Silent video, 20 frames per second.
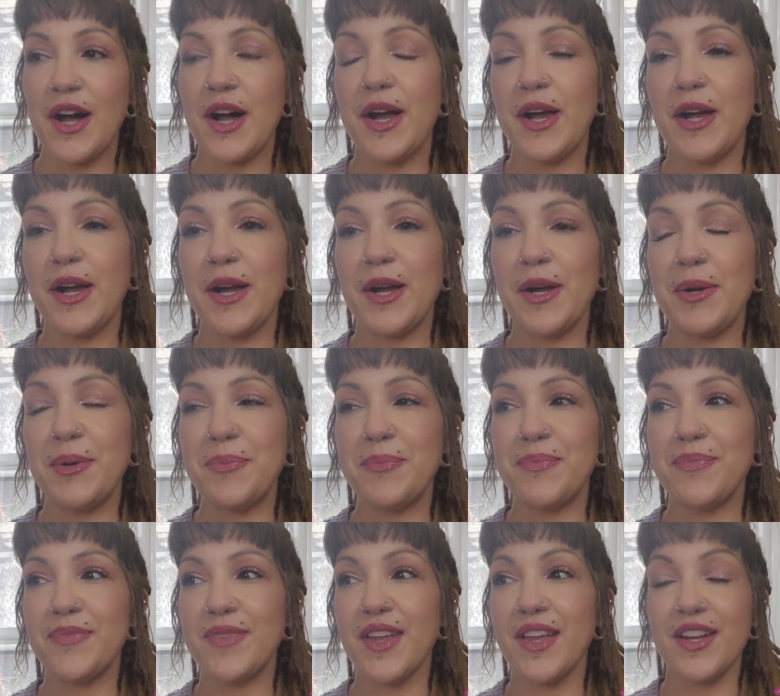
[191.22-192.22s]

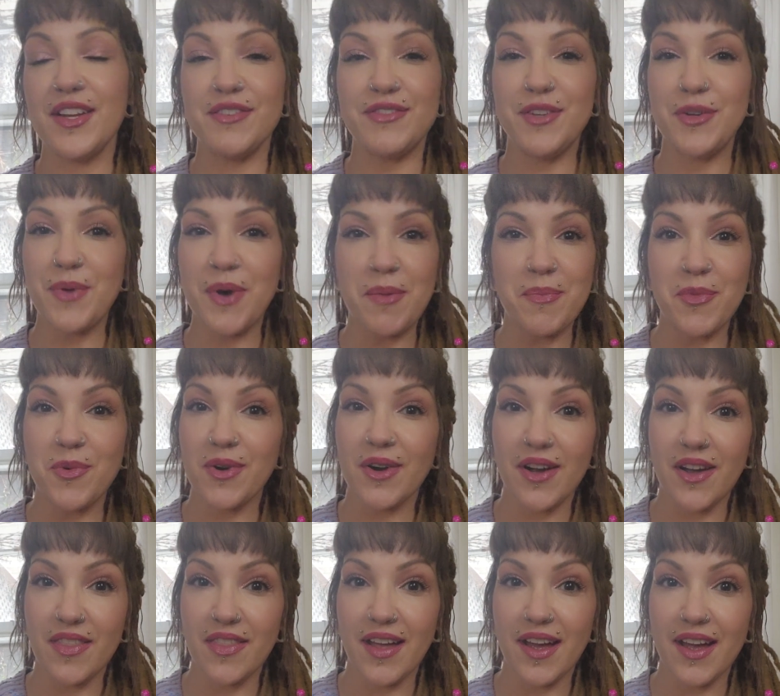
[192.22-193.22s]
um, and if you want more
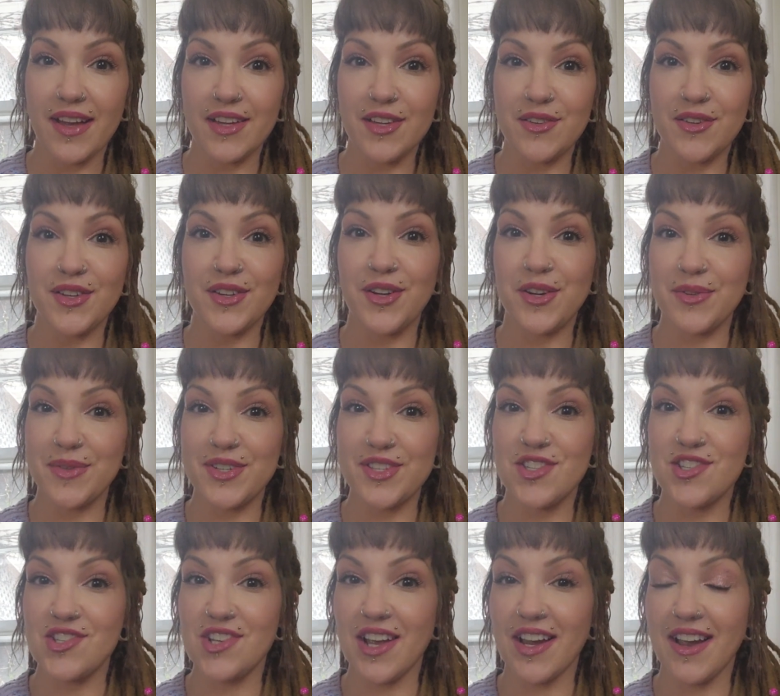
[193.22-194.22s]
on that, you can always
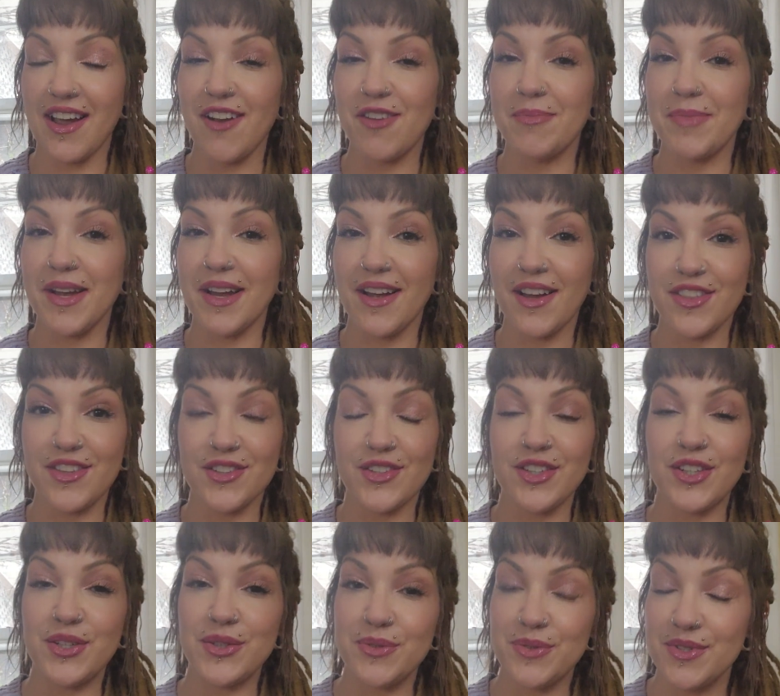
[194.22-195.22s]
check out my other
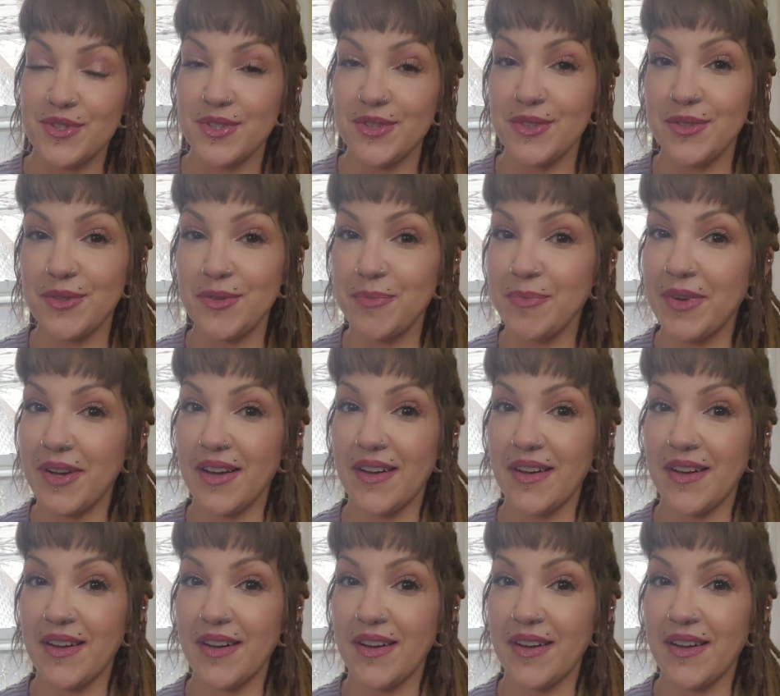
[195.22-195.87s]
YouTube.